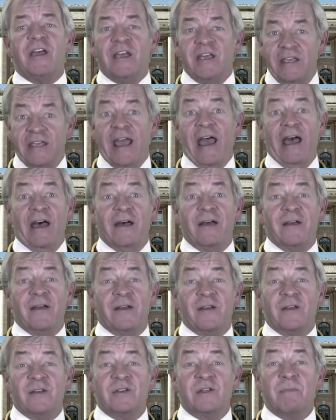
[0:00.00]
Yeah,
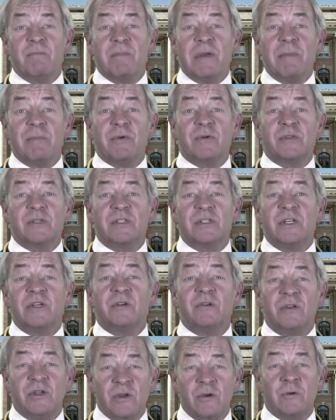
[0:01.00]
some people
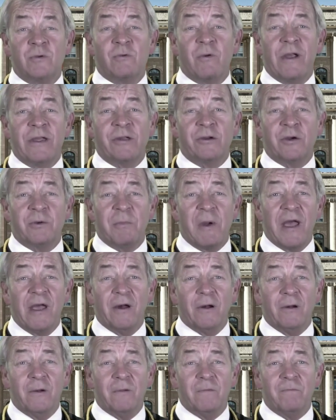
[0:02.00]
still use regular
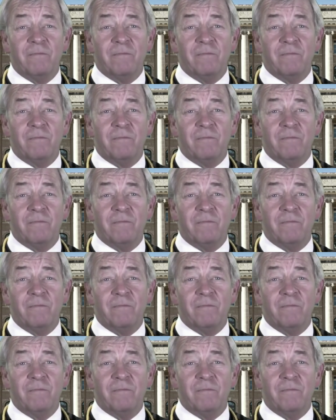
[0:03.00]
mail,